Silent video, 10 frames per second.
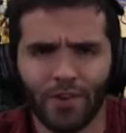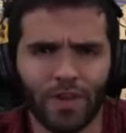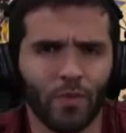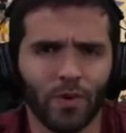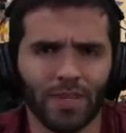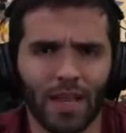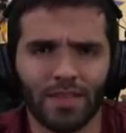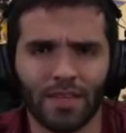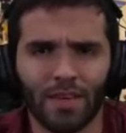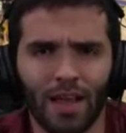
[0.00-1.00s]
more times
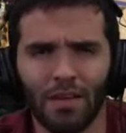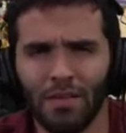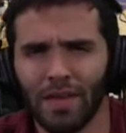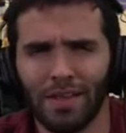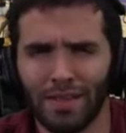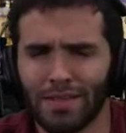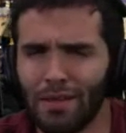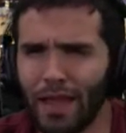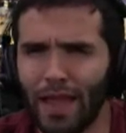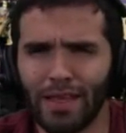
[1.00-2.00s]
than not. I mean, it's
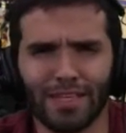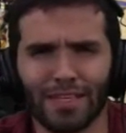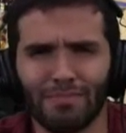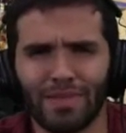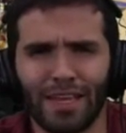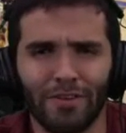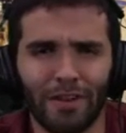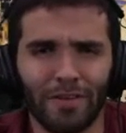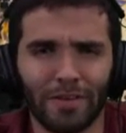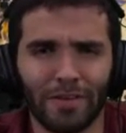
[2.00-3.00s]
okay. It's just Blake
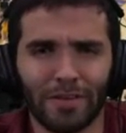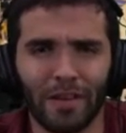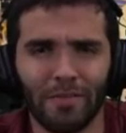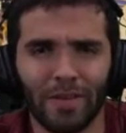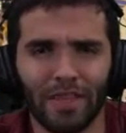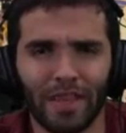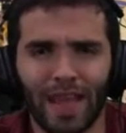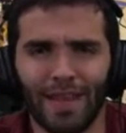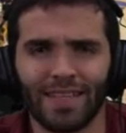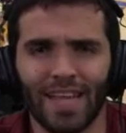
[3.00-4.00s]
Griffin, you know what I mean? The
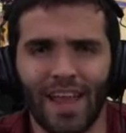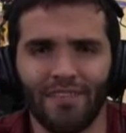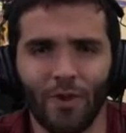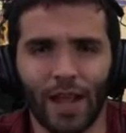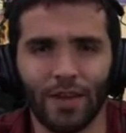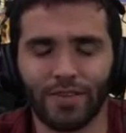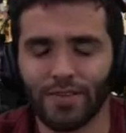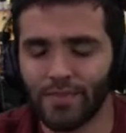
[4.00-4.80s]
guy doesn't have writers.